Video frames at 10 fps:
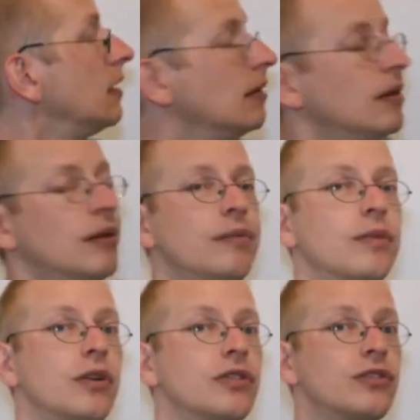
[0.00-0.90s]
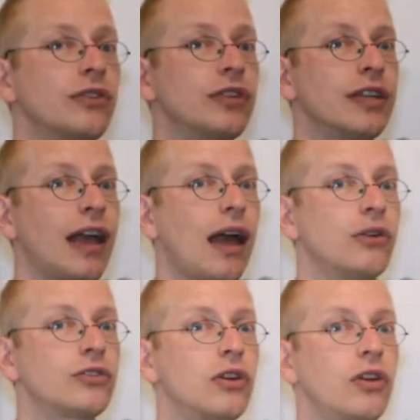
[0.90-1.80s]
concerning how
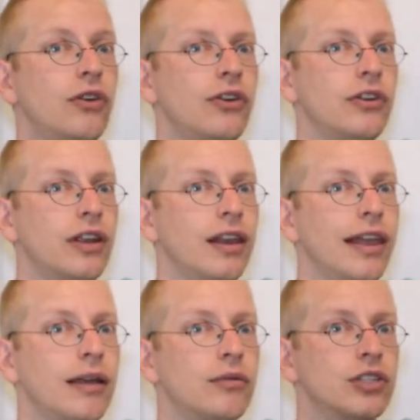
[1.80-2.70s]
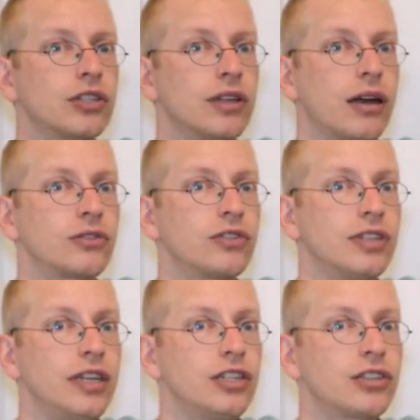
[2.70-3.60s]
to learn a language and how to
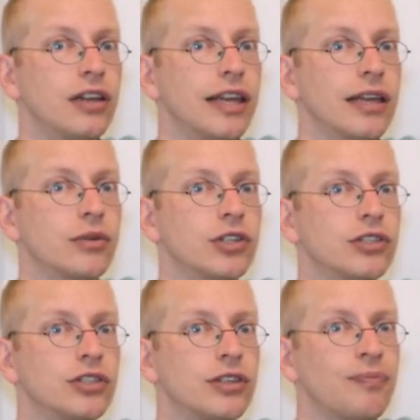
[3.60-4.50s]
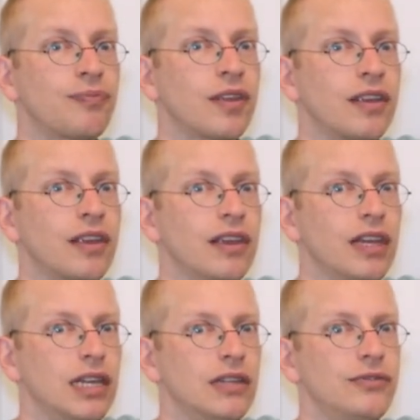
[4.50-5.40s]
teach a language.
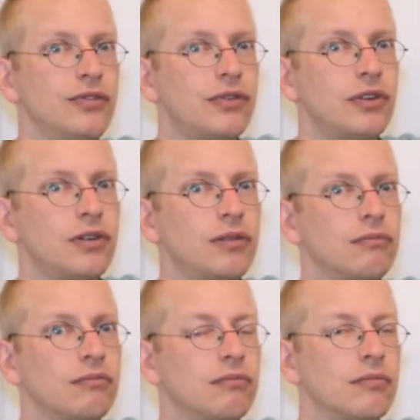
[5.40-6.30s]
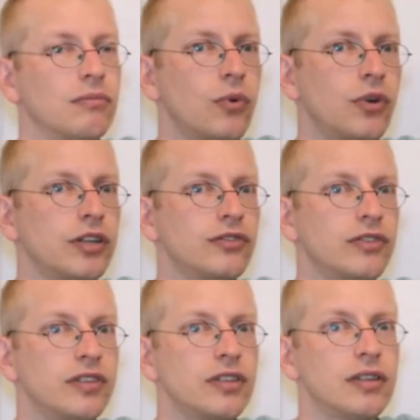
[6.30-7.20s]
If you're more
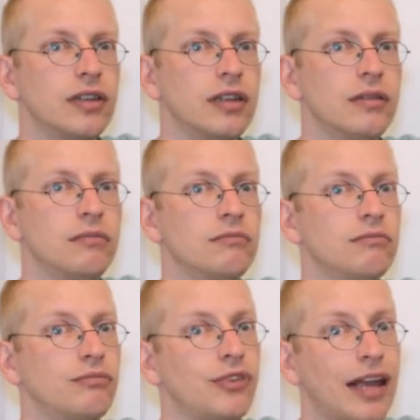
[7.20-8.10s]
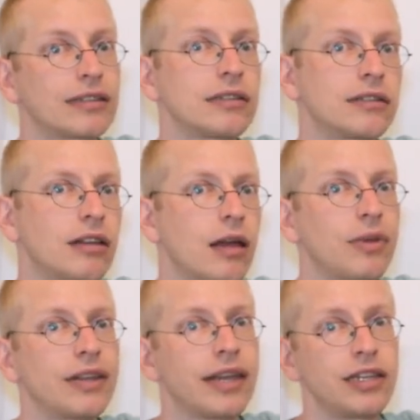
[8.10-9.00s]
interested in practical
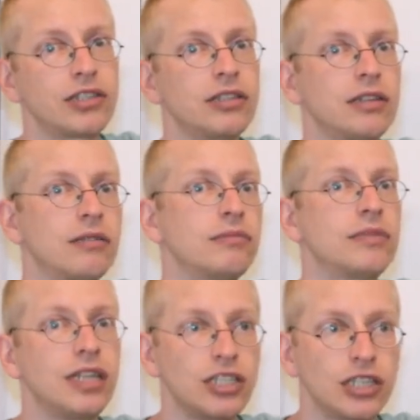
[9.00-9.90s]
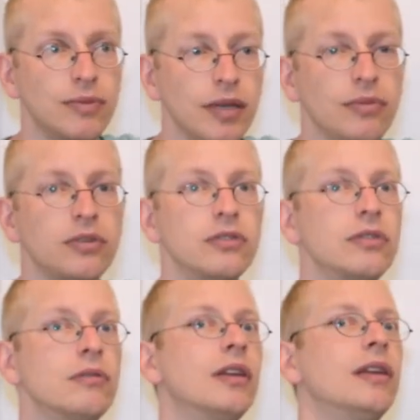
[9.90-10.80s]
application, in teaching people
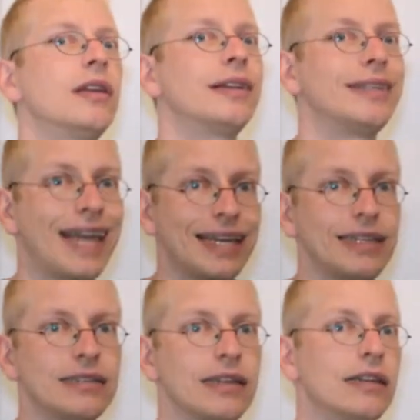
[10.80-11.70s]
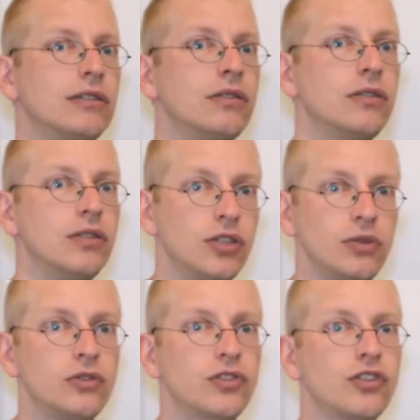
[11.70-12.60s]
to get it and to
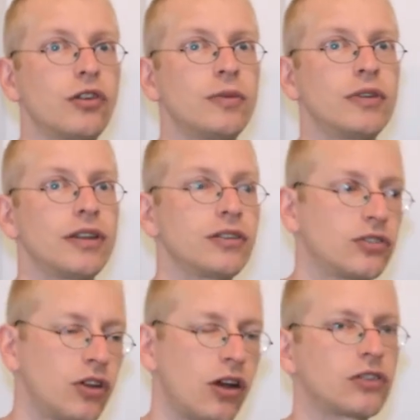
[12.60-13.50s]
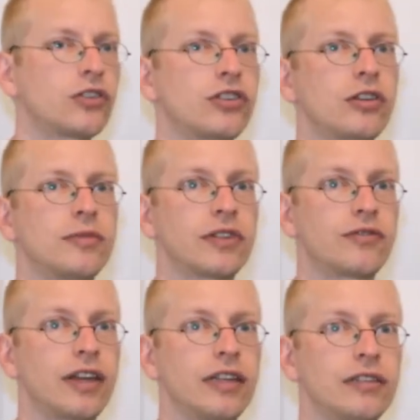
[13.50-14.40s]
use German and to talk to Germans and
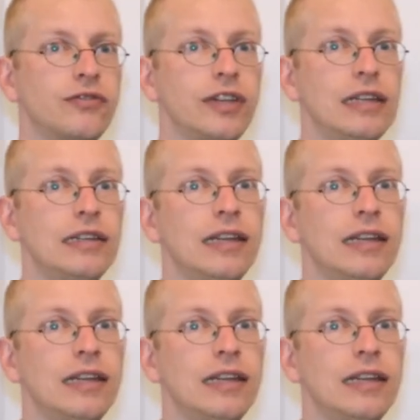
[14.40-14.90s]
write and read,